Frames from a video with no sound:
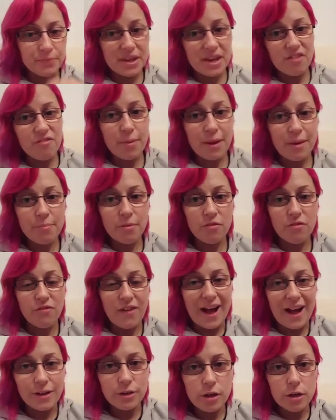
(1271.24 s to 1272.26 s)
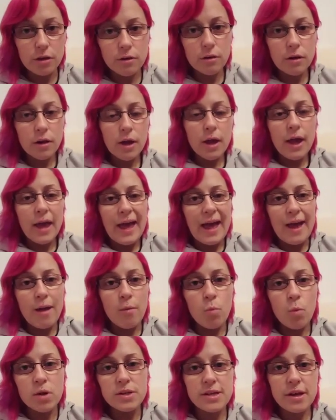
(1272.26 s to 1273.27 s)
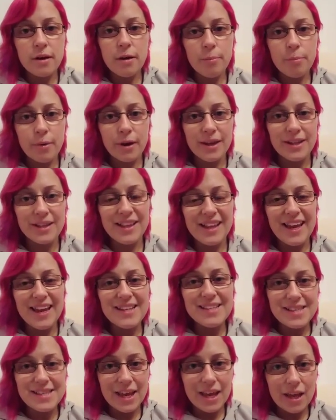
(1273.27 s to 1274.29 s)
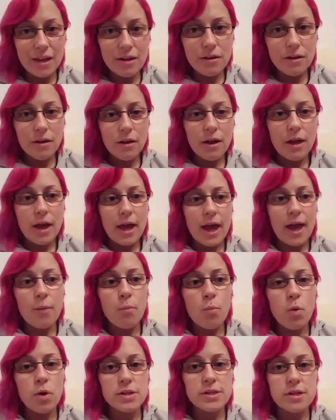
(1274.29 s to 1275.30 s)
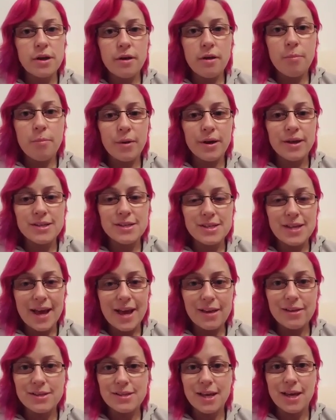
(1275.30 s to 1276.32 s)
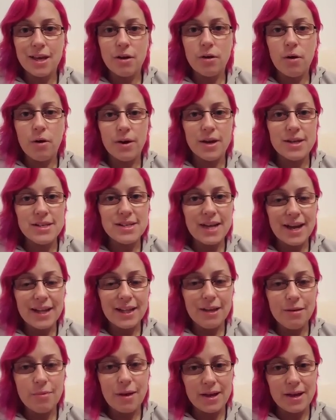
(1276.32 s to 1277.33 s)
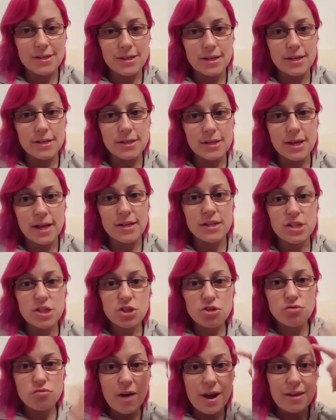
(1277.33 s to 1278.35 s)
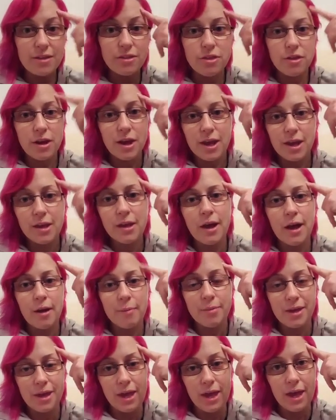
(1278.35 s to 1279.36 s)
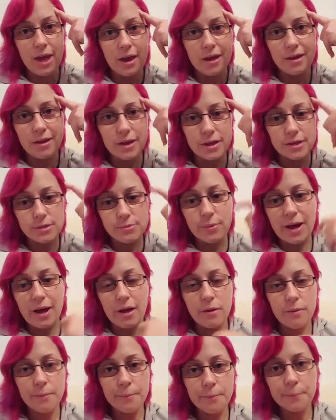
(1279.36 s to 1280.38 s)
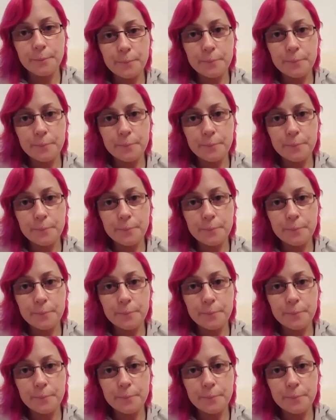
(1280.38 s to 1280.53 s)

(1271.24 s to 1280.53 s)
give people value and what's going to bring leads in and what's going to bring sales in on a daily basis and strengthening up here as well.